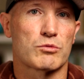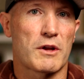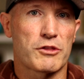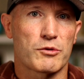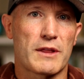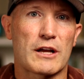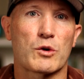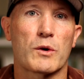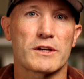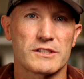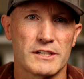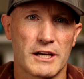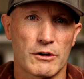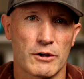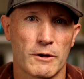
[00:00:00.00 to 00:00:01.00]
run through that quick
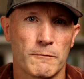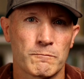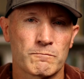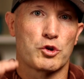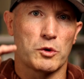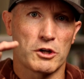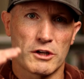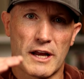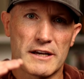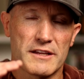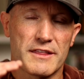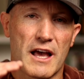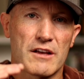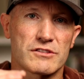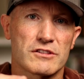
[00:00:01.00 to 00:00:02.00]
scenario.
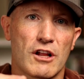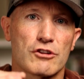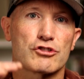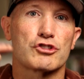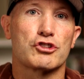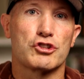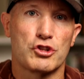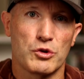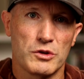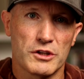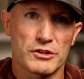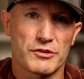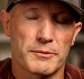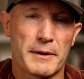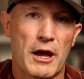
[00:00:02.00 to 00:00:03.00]
$290,000 2
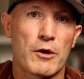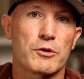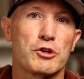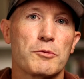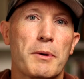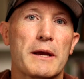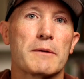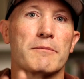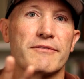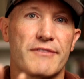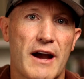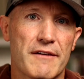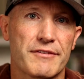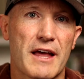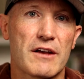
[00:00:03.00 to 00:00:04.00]
years from now, you paid them
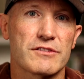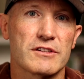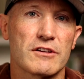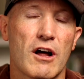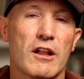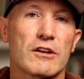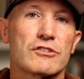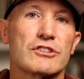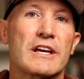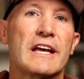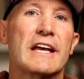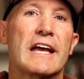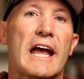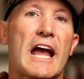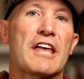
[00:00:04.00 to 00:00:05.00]
$5,000,
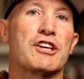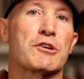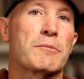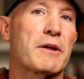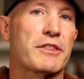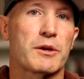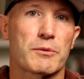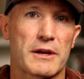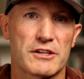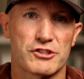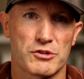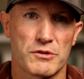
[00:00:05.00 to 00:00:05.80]
and your monthly rent is